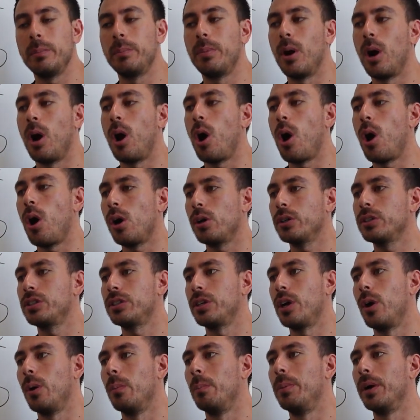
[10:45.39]
but
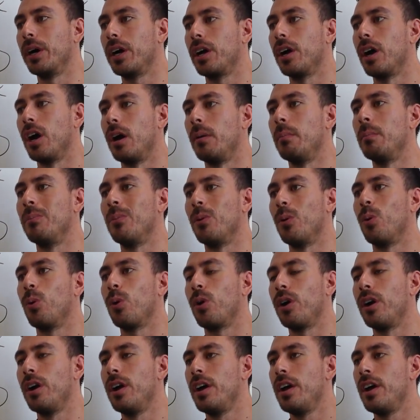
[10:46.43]
also become
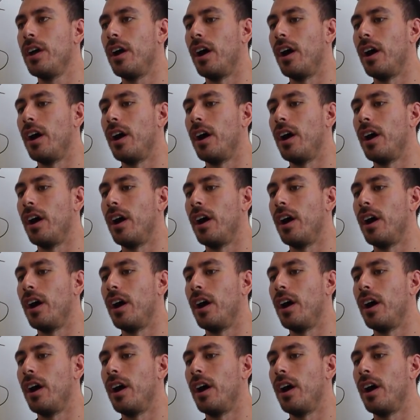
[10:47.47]
more